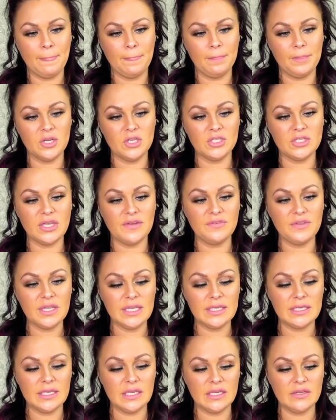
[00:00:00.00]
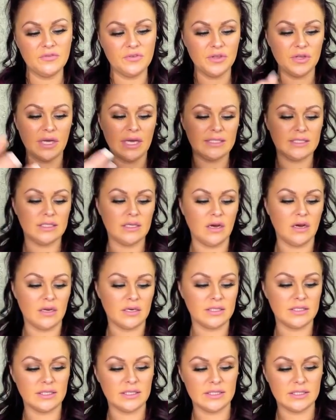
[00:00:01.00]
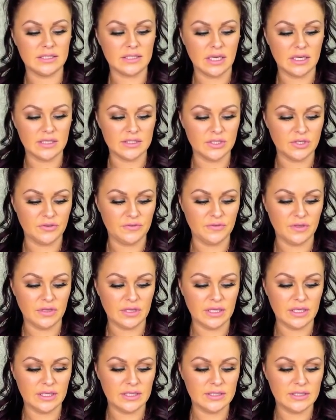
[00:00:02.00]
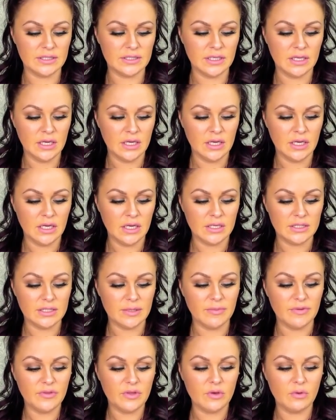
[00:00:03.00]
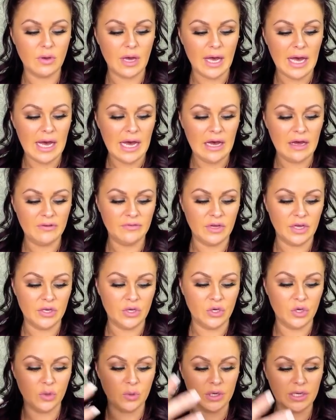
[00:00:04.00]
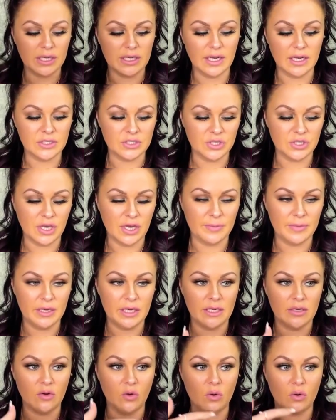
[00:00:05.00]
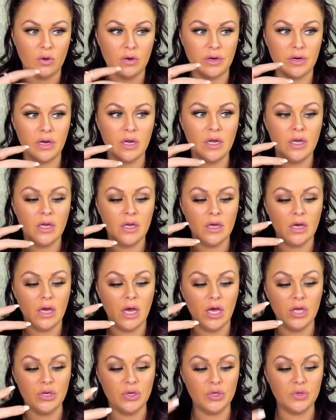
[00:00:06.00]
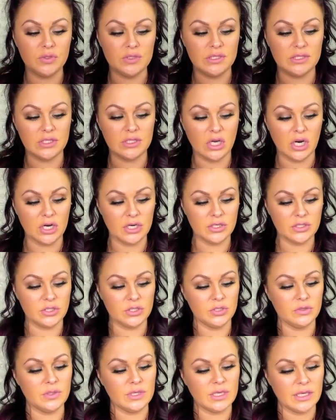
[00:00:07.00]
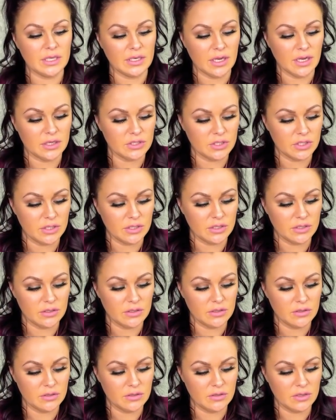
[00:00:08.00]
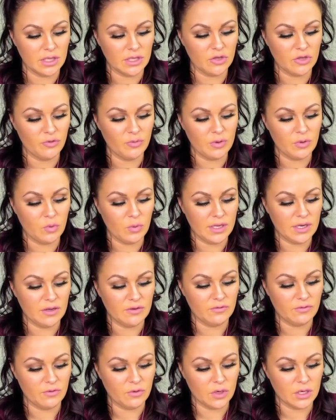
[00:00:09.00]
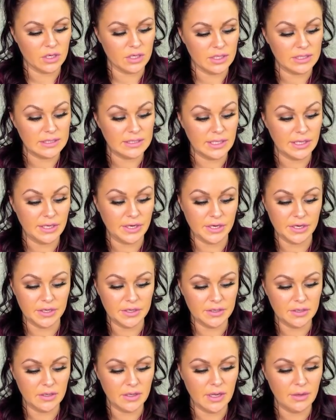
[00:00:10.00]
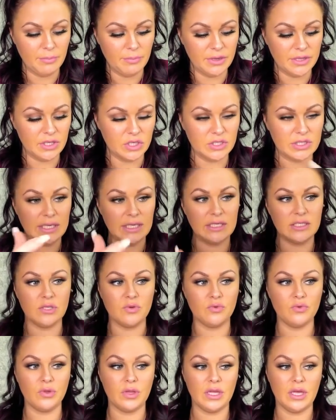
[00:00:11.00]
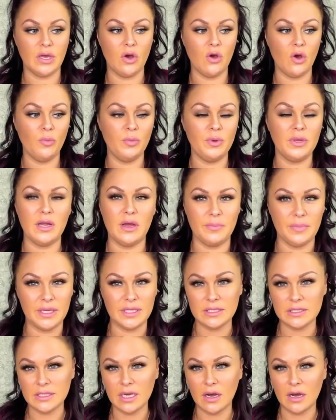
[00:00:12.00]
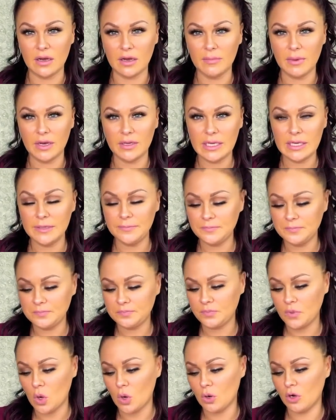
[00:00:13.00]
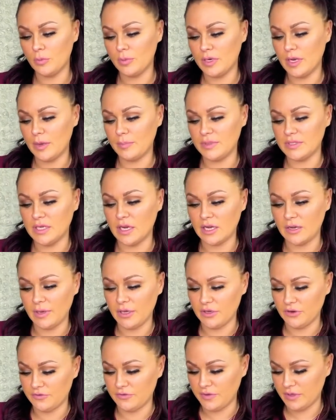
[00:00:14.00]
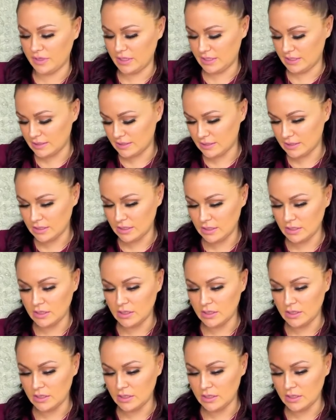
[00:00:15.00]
there's definitely a need for you guys to honestly discuss your feelings some of you have a newer connection coming in or a new start to a connection that you've been waiting for is here. But there's a need to really open up and talk about it or open up and talk about your feelings.